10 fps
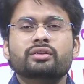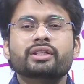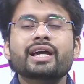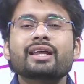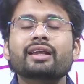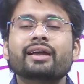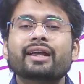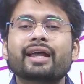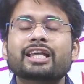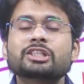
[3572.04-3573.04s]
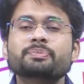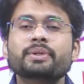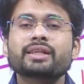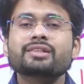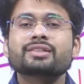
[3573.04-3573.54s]
They are
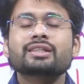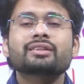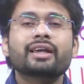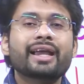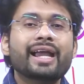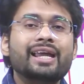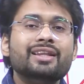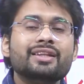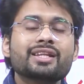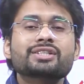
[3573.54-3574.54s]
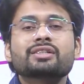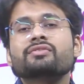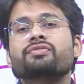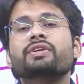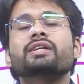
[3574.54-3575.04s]
experiencing the
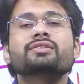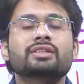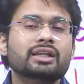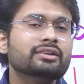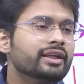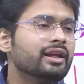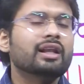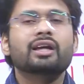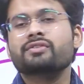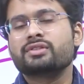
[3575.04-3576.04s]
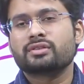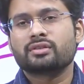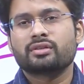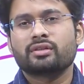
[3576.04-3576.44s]
alienation phase in their lives.